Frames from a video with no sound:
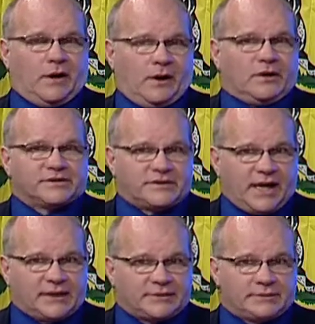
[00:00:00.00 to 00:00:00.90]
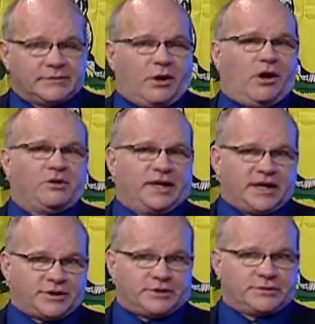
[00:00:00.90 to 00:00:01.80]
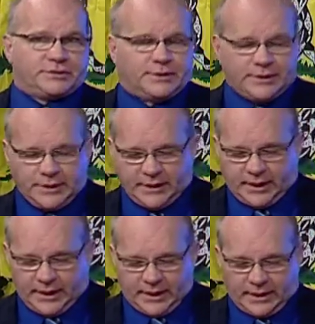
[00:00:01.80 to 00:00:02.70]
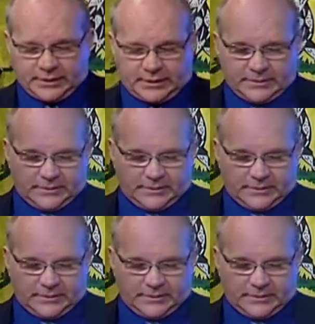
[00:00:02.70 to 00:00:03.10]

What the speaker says: all states, all nations. And